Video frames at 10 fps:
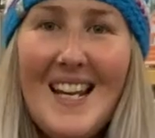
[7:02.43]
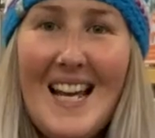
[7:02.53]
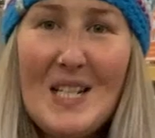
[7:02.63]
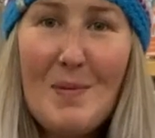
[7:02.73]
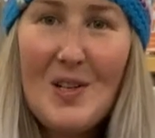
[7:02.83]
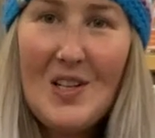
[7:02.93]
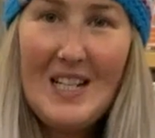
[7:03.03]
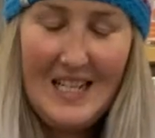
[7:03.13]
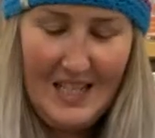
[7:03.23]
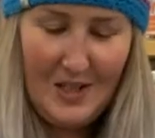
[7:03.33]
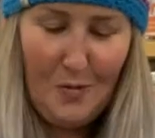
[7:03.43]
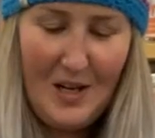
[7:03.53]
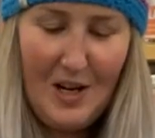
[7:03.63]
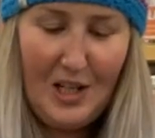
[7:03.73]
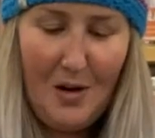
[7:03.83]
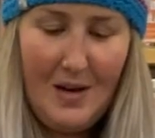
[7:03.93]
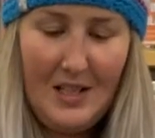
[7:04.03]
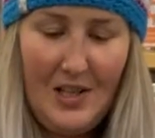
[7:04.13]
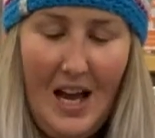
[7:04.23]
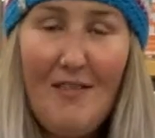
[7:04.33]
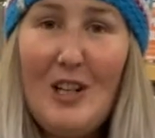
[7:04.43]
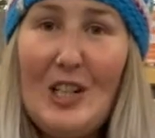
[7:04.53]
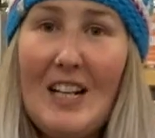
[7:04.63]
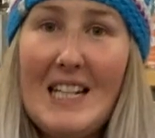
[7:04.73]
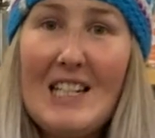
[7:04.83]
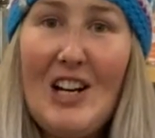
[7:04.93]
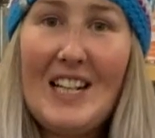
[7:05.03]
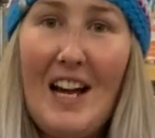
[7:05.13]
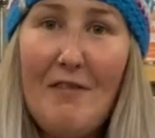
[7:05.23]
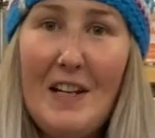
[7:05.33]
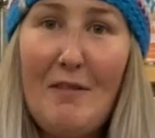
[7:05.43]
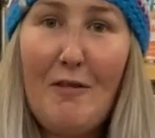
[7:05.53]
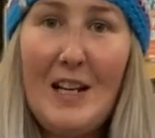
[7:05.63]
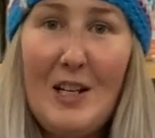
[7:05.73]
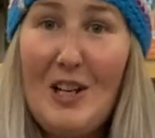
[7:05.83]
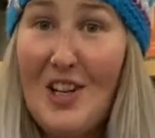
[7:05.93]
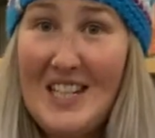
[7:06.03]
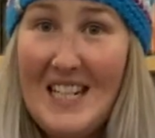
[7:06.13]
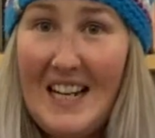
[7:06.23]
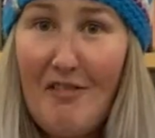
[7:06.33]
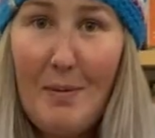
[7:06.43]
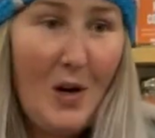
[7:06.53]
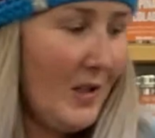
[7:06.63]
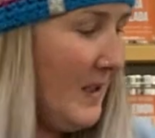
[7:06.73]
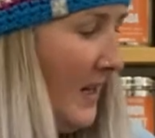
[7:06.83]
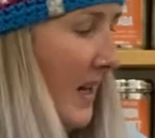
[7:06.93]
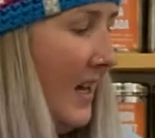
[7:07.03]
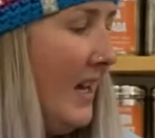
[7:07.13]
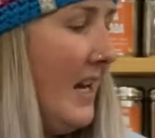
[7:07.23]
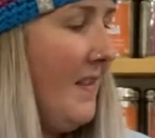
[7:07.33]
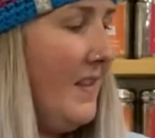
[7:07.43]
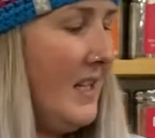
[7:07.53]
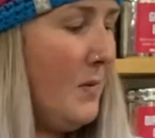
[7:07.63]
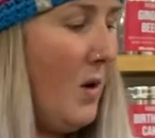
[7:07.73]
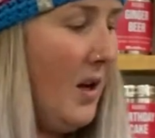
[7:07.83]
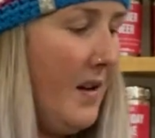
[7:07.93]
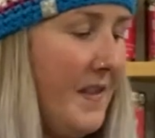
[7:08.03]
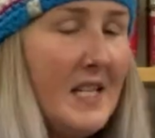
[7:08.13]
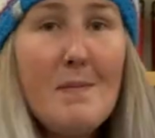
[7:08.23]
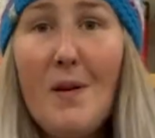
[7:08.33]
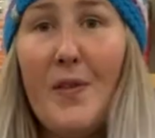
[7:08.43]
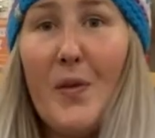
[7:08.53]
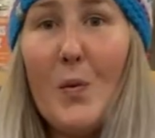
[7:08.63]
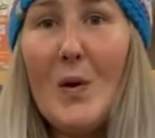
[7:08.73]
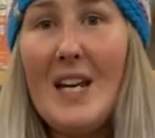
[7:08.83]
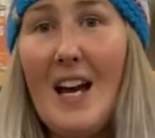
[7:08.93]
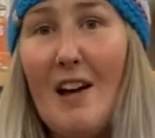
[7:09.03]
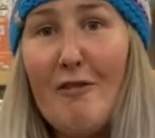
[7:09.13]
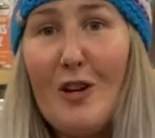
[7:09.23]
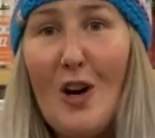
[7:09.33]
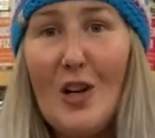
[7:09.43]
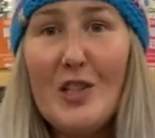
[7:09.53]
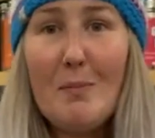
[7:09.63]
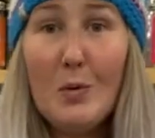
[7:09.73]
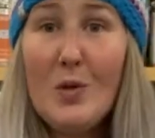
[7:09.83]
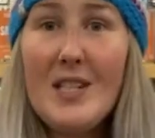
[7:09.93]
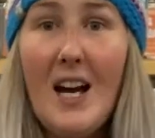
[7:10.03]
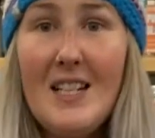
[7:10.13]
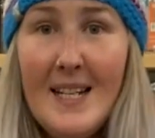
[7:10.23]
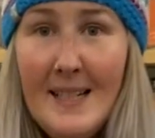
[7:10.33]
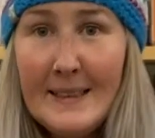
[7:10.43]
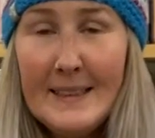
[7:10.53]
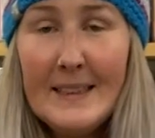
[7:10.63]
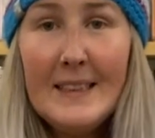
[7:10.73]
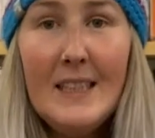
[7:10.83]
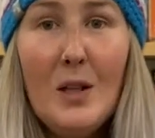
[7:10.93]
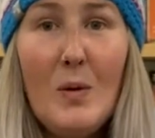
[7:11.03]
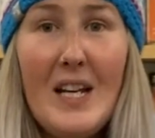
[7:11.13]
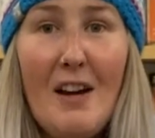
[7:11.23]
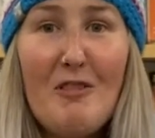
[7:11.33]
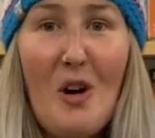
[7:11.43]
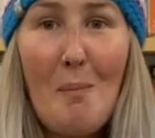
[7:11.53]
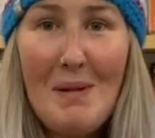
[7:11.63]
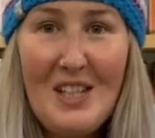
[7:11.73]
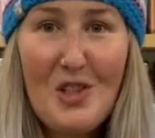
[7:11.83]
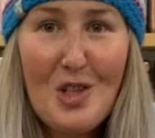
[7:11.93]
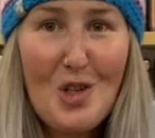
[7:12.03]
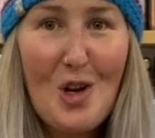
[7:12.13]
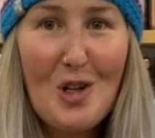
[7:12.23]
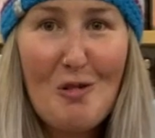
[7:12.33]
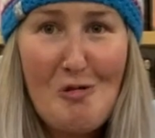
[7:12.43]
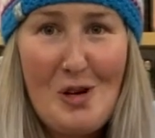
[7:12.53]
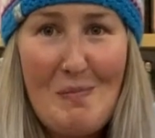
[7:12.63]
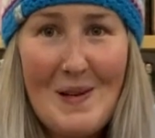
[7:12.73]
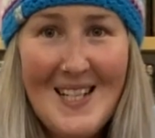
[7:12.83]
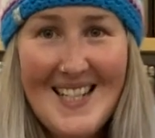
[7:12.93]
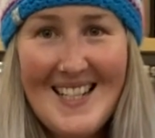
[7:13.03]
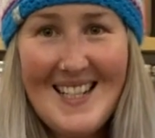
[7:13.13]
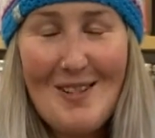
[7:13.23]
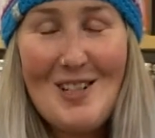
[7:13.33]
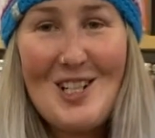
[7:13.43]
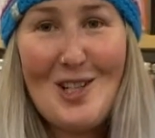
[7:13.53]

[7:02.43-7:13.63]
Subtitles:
Last but not least, we are going to have a look at our caffeine-free, our decaf box. In this one, this month, we have got mulled cider. We have got mint choc rooibos, which is a